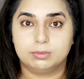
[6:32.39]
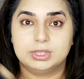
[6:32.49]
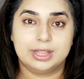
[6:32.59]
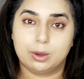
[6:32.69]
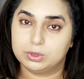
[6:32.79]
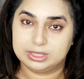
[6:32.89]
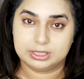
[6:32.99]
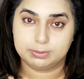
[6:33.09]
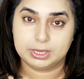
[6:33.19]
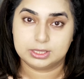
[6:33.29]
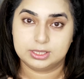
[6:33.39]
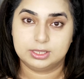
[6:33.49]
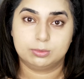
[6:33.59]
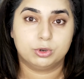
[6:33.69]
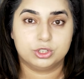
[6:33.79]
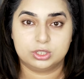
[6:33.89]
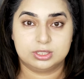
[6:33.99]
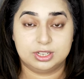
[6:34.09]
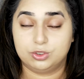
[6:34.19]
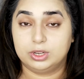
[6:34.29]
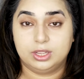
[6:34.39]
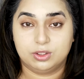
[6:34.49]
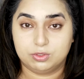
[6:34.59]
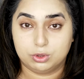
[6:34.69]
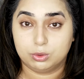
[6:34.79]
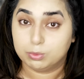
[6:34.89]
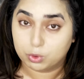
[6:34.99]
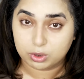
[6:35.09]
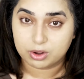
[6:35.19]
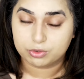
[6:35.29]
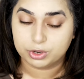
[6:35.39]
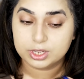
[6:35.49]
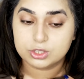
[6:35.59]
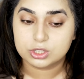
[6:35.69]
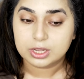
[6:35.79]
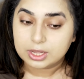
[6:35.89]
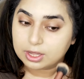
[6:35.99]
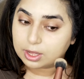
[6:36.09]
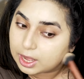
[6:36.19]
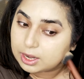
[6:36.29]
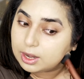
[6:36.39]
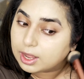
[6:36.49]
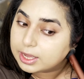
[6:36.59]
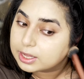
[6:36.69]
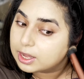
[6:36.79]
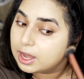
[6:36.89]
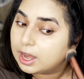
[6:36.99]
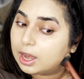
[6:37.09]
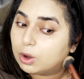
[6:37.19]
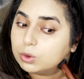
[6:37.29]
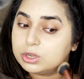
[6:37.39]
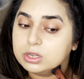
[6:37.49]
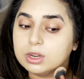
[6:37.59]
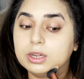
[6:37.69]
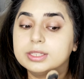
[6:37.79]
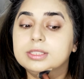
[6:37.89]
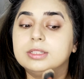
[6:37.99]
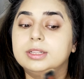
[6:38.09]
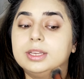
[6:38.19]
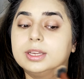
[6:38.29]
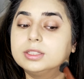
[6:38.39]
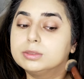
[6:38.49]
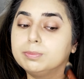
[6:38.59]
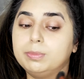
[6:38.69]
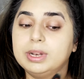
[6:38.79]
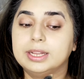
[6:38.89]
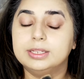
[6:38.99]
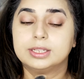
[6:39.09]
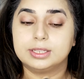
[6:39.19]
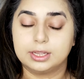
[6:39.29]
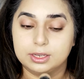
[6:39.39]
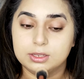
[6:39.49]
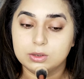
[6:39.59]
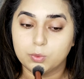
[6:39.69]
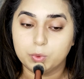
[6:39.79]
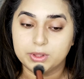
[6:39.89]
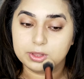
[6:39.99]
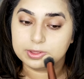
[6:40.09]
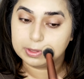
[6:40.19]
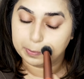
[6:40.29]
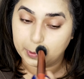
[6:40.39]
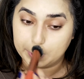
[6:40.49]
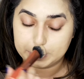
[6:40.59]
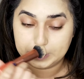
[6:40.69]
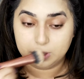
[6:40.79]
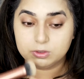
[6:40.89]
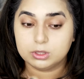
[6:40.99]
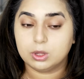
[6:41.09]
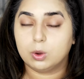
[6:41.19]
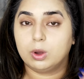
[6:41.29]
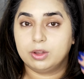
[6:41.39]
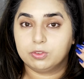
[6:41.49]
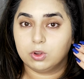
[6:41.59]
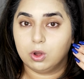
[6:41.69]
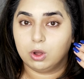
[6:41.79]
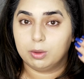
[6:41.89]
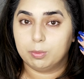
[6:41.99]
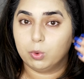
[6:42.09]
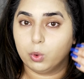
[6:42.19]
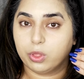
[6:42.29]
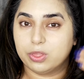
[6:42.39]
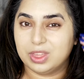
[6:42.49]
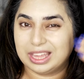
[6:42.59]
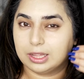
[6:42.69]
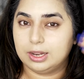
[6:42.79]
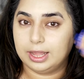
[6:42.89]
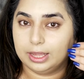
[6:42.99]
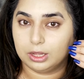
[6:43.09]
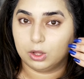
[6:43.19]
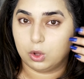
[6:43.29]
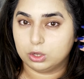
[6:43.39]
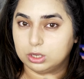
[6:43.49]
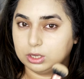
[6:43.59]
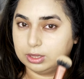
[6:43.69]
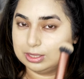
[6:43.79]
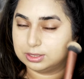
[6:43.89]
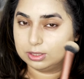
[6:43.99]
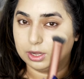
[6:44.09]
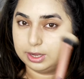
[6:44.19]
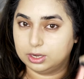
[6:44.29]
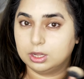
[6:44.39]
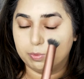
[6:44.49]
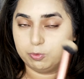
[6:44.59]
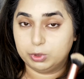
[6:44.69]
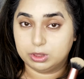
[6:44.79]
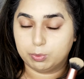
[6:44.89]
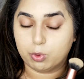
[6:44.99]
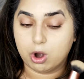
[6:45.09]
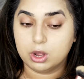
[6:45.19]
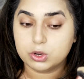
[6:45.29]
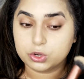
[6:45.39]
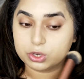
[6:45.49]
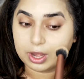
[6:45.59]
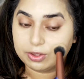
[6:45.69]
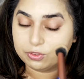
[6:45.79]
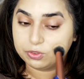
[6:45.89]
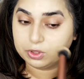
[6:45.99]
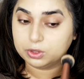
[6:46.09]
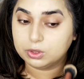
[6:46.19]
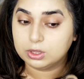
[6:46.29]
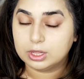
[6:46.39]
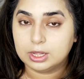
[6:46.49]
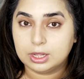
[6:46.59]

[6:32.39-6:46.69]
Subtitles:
but that was expected. Brushes generally give you more coverage. I like how nicely it's blended in with the brush, and even though I've got a more thicker layer on this side with the brush, I feel